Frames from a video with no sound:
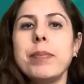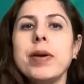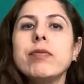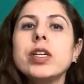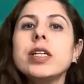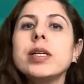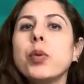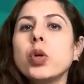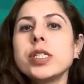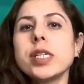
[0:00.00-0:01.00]
if the
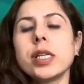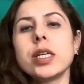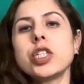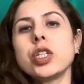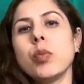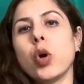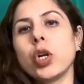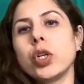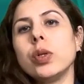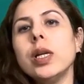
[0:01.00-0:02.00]
report generation
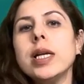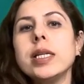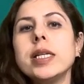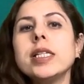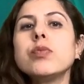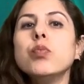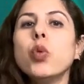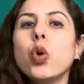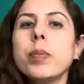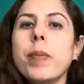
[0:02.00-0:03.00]
module needs
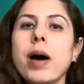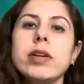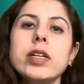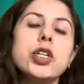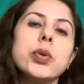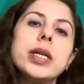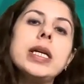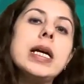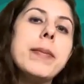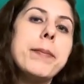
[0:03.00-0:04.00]
more power during
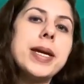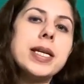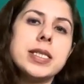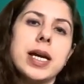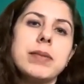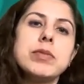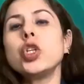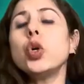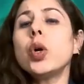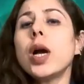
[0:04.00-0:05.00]
peak times,
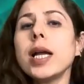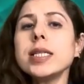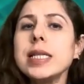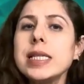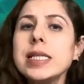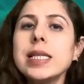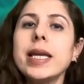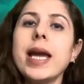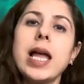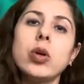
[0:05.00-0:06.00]
you can't
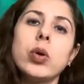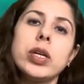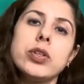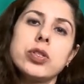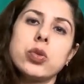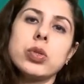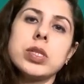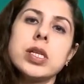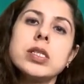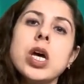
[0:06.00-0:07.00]
easily allocate
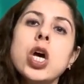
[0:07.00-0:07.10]
resources